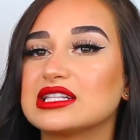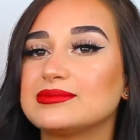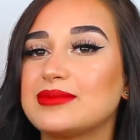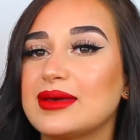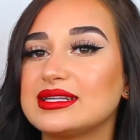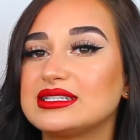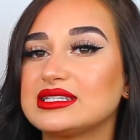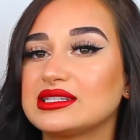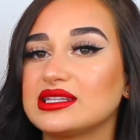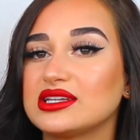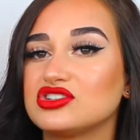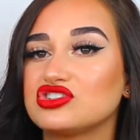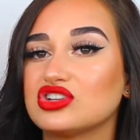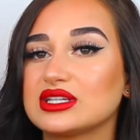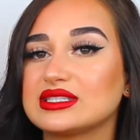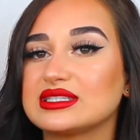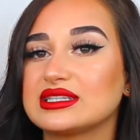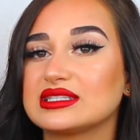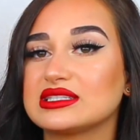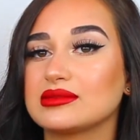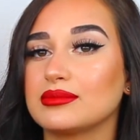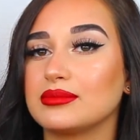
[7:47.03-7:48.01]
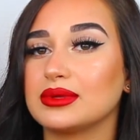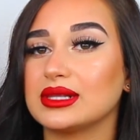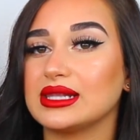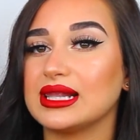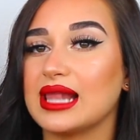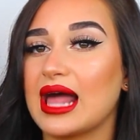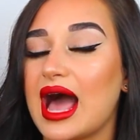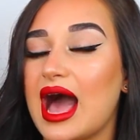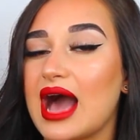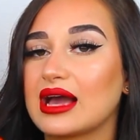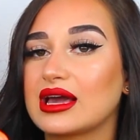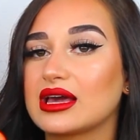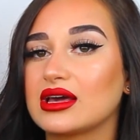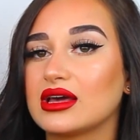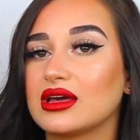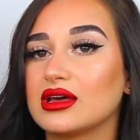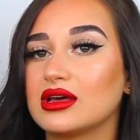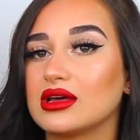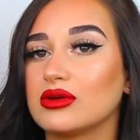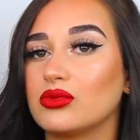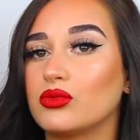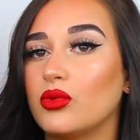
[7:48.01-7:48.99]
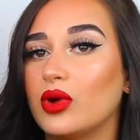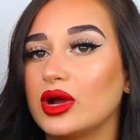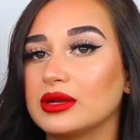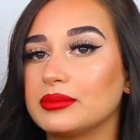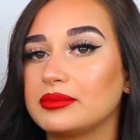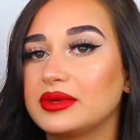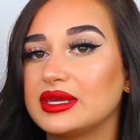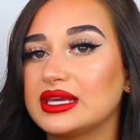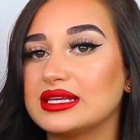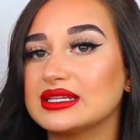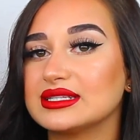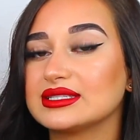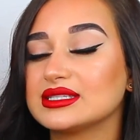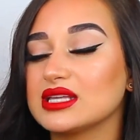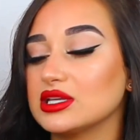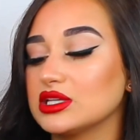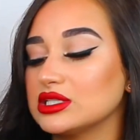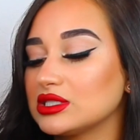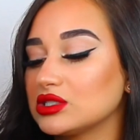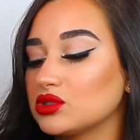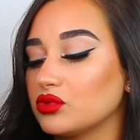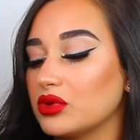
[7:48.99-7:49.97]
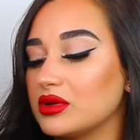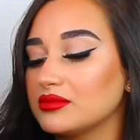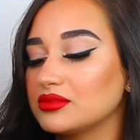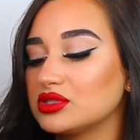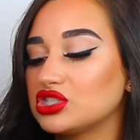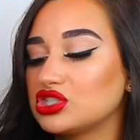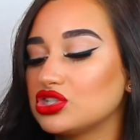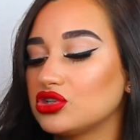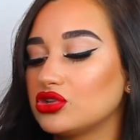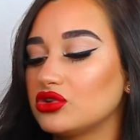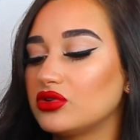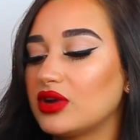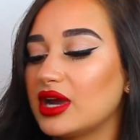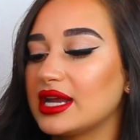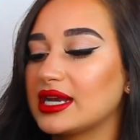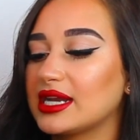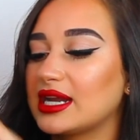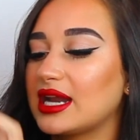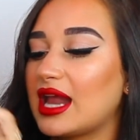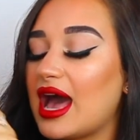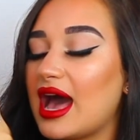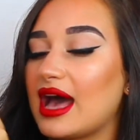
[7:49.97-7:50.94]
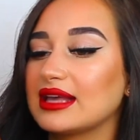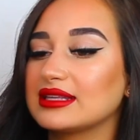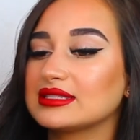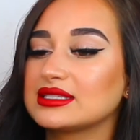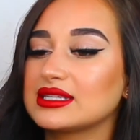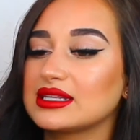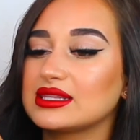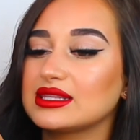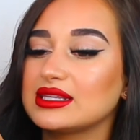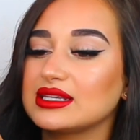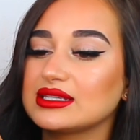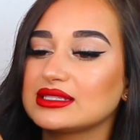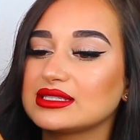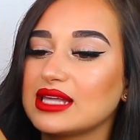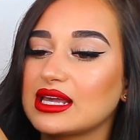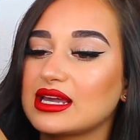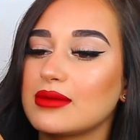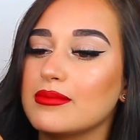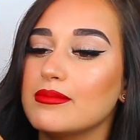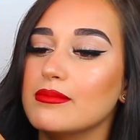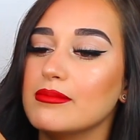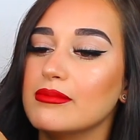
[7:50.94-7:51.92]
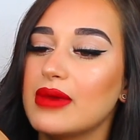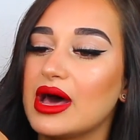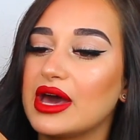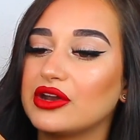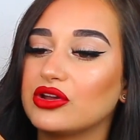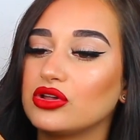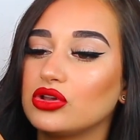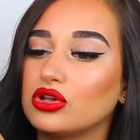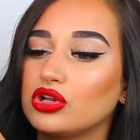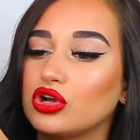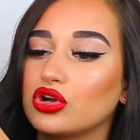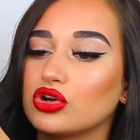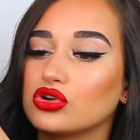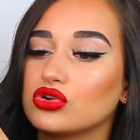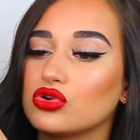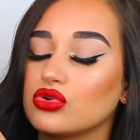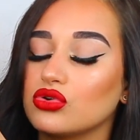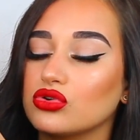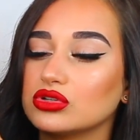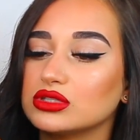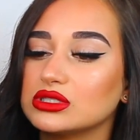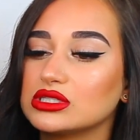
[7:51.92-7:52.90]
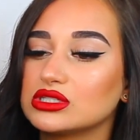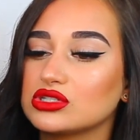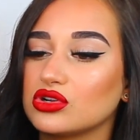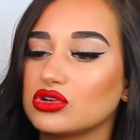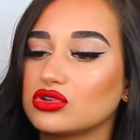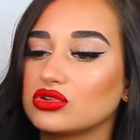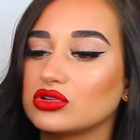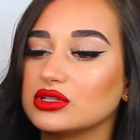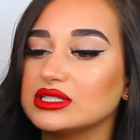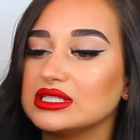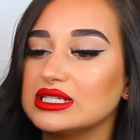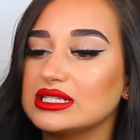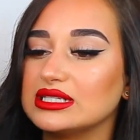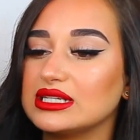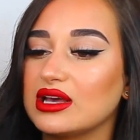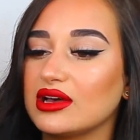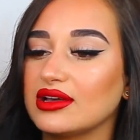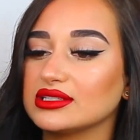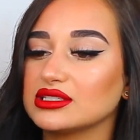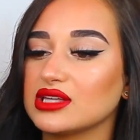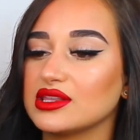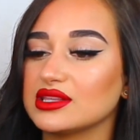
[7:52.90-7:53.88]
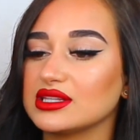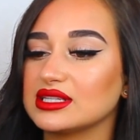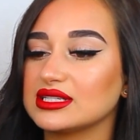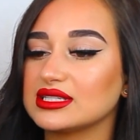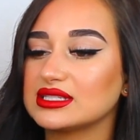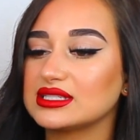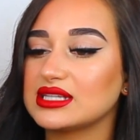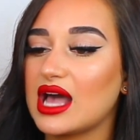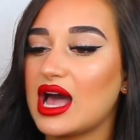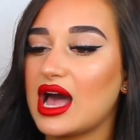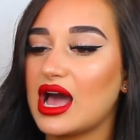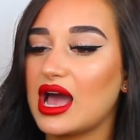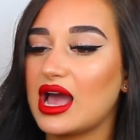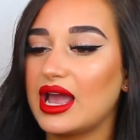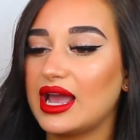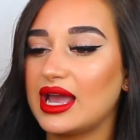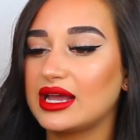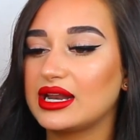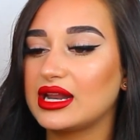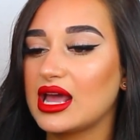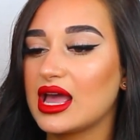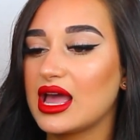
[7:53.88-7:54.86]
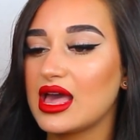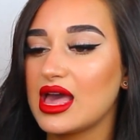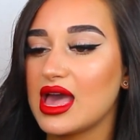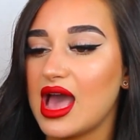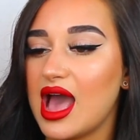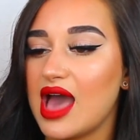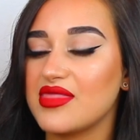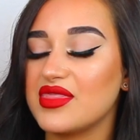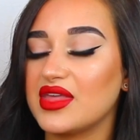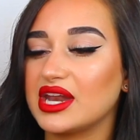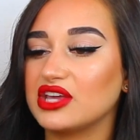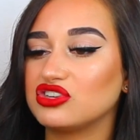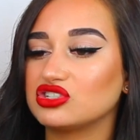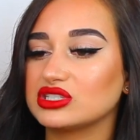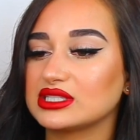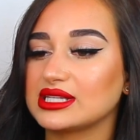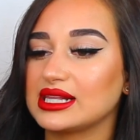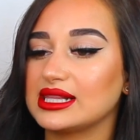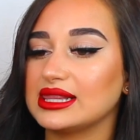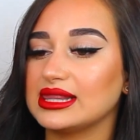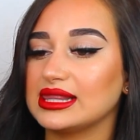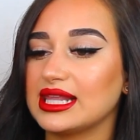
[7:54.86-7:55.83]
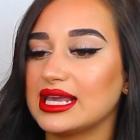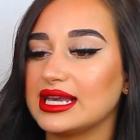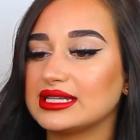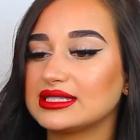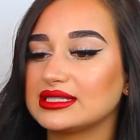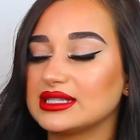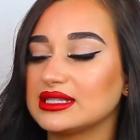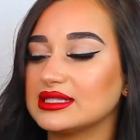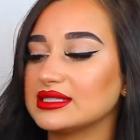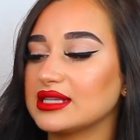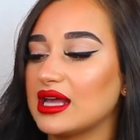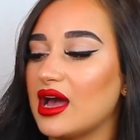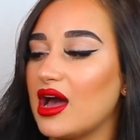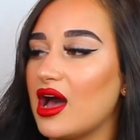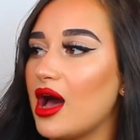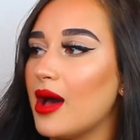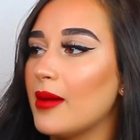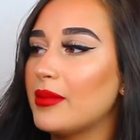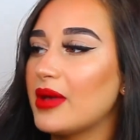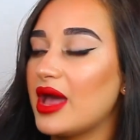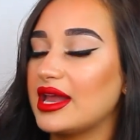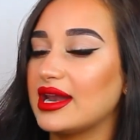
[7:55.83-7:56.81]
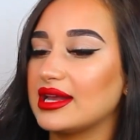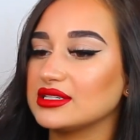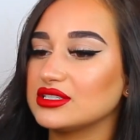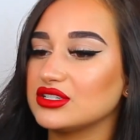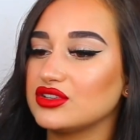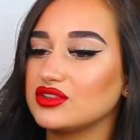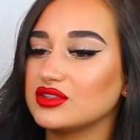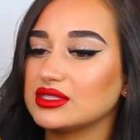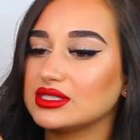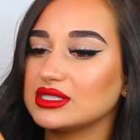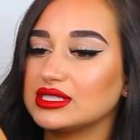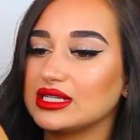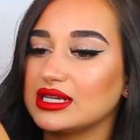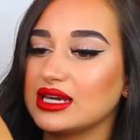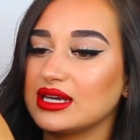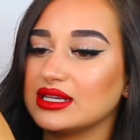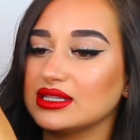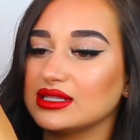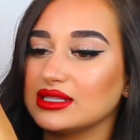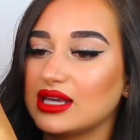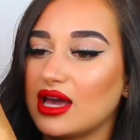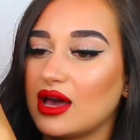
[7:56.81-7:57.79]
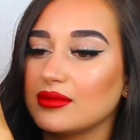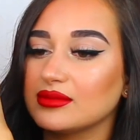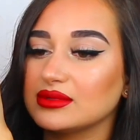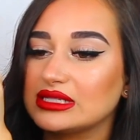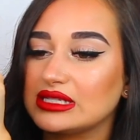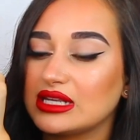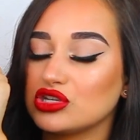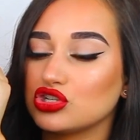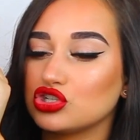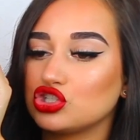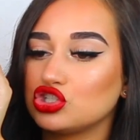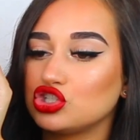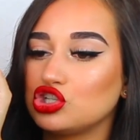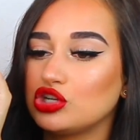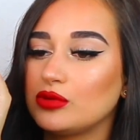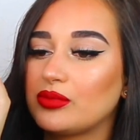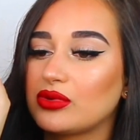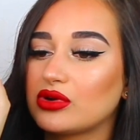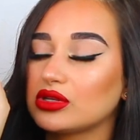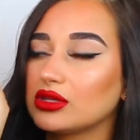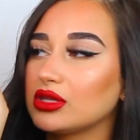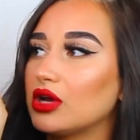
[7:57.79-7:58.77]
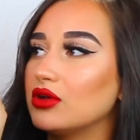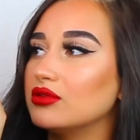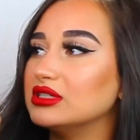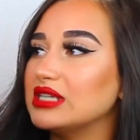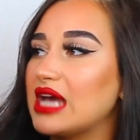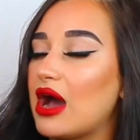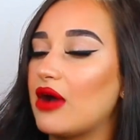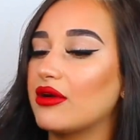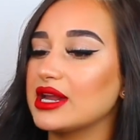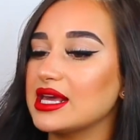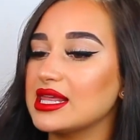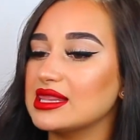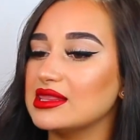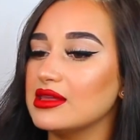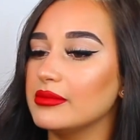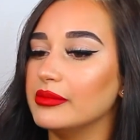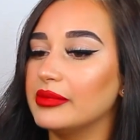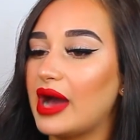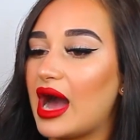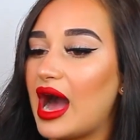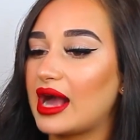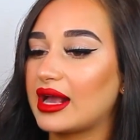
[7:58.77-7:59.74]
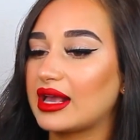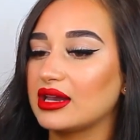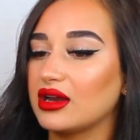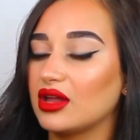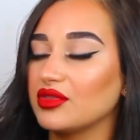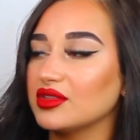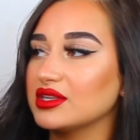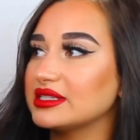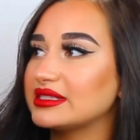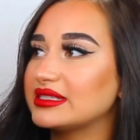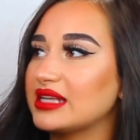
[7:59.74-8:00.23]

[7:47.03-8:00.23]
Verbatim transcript: it's basically just this black one-piece swimsuit and it has these like metal gold circle details on the side and then it just laces up and as you can see it comes super low down in the back and on the